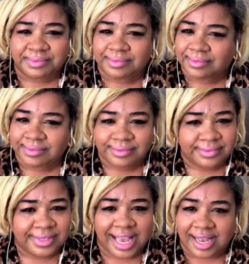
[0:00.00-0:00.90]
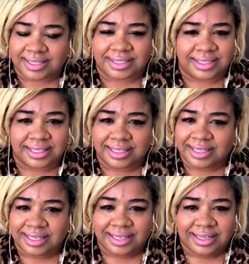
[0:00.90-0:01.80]
It's always yes. worth it.
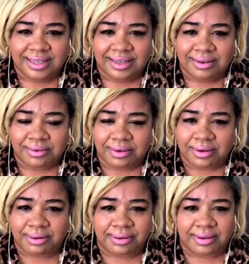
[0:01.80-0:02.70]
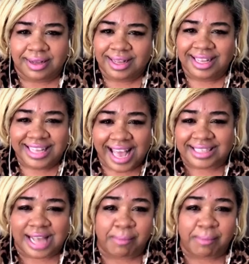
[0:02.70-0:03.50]
Mm -hmm. Yes, I'm hot.